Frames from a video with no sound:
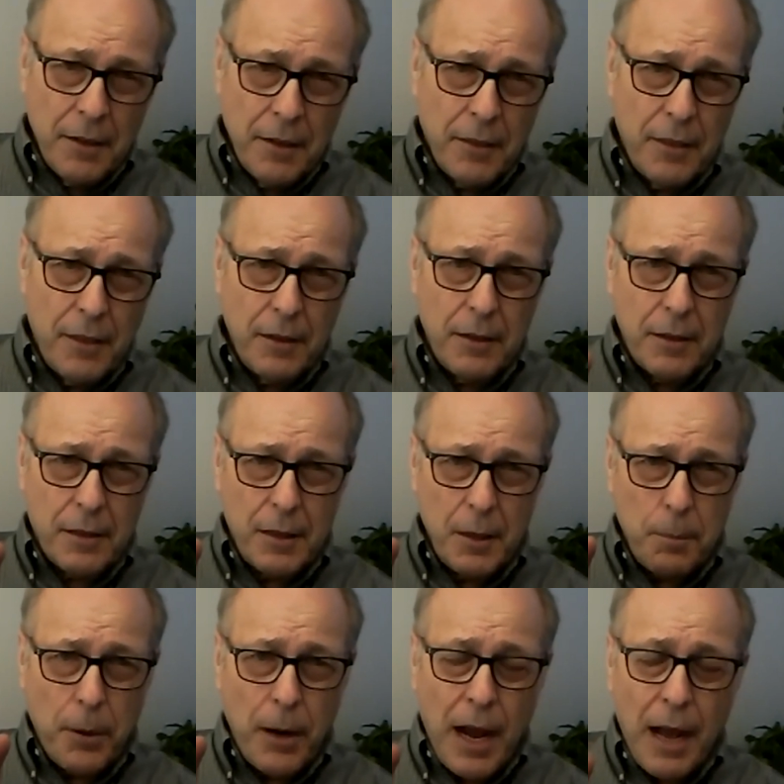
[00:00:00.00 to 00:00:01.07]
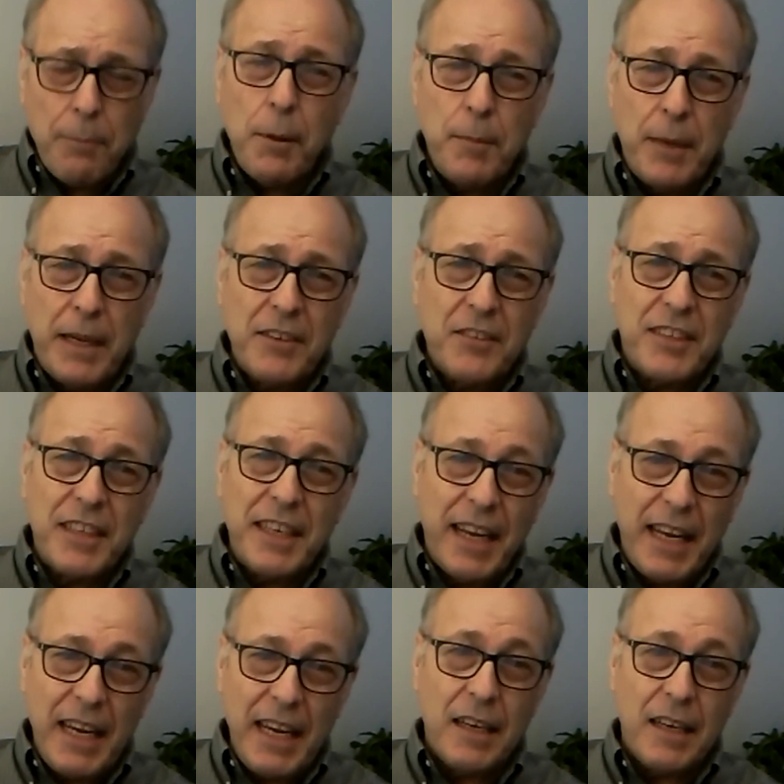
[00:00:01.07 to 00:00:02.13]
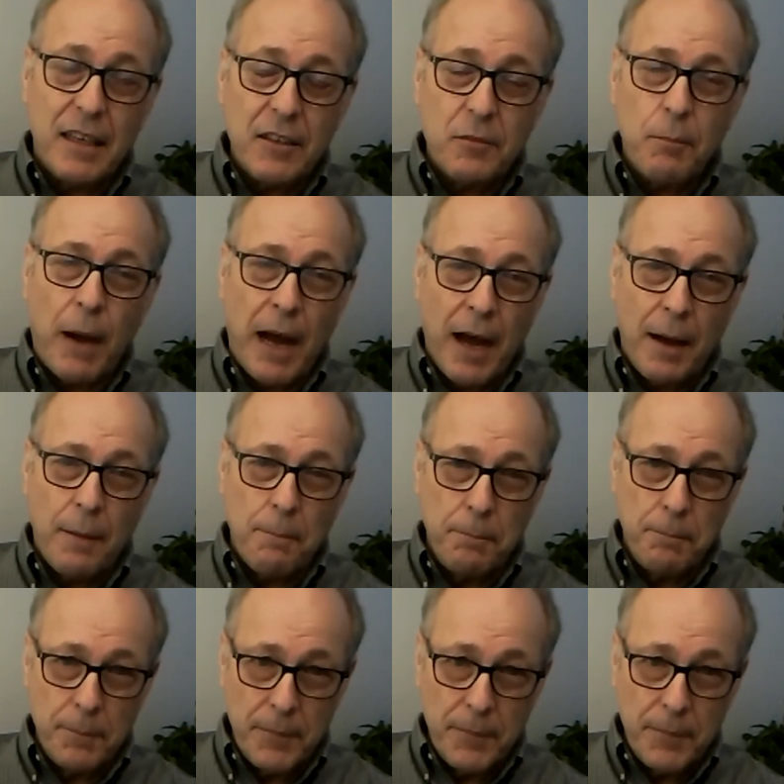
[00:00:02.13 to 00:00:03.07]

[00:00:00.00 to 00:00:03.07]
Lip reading: The problem is that he and his mom